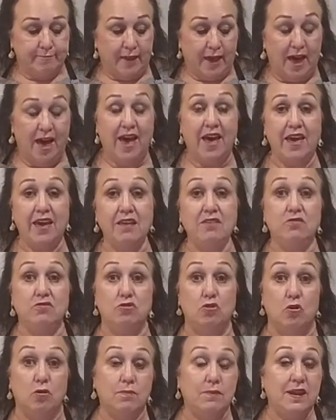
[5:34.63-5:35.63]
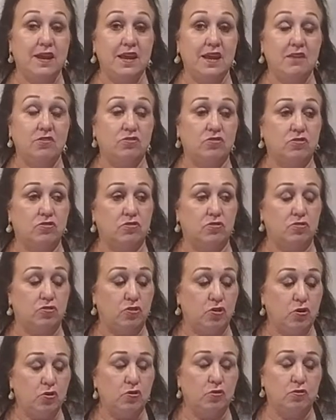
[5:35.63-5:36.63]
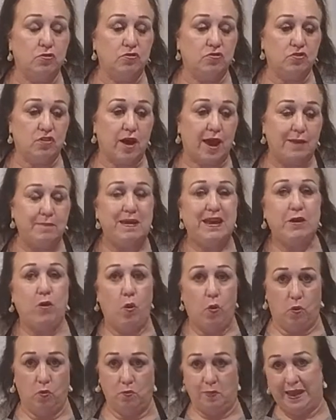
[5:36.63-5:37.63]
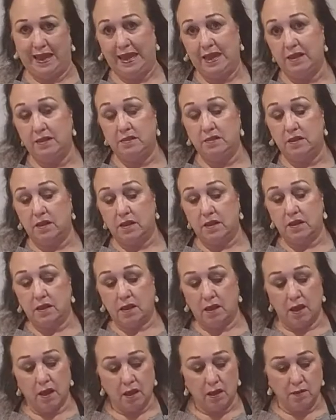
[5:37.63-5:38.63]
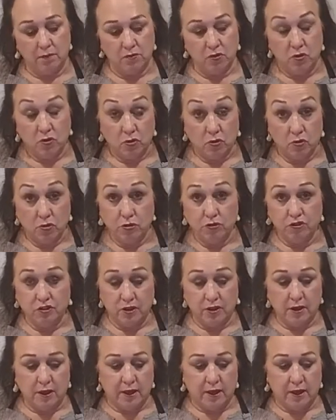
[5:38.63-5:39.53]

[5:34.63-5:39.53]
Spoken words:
I normally I make homemade noodles.